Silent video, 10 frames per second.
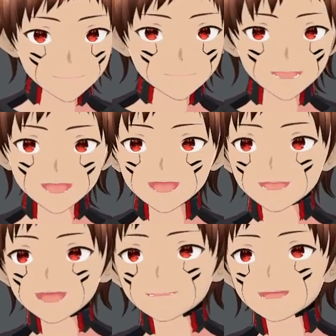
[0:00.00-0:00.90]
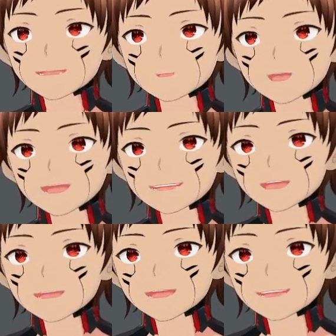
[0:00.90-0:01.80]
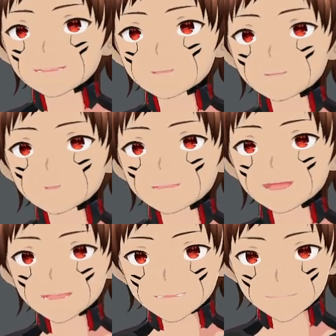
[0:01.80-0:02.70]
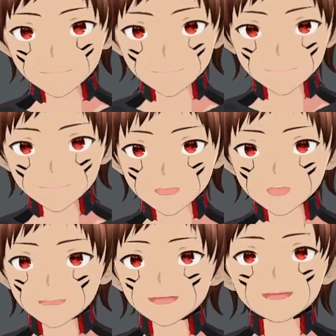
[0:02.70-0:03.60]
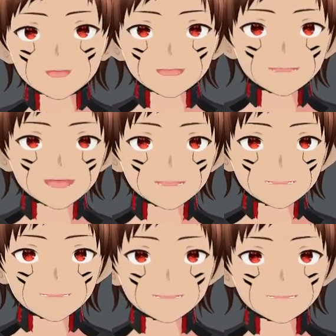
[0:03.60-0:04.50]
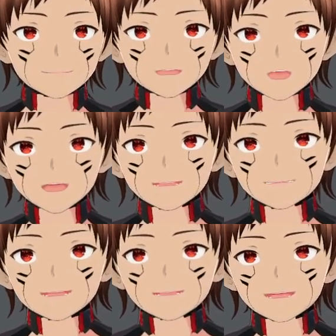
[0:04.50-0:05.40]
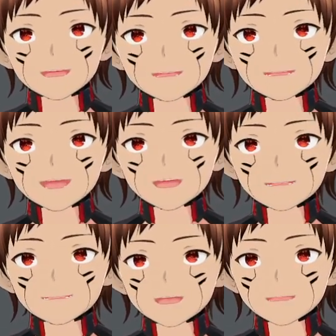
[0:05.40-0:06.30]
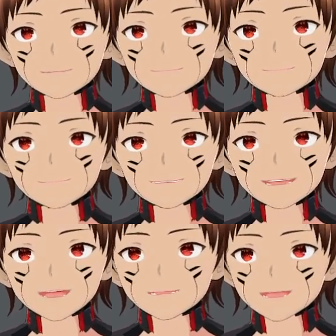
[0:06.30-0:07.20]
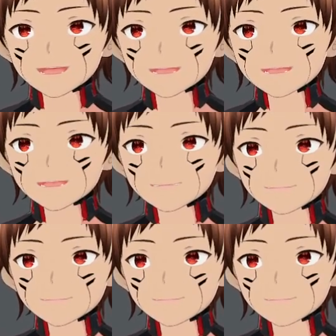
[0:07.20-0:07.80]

I was like, well, yeah, I'm gonna get these ones right. Oh, like 100, almost 100 on Acrius.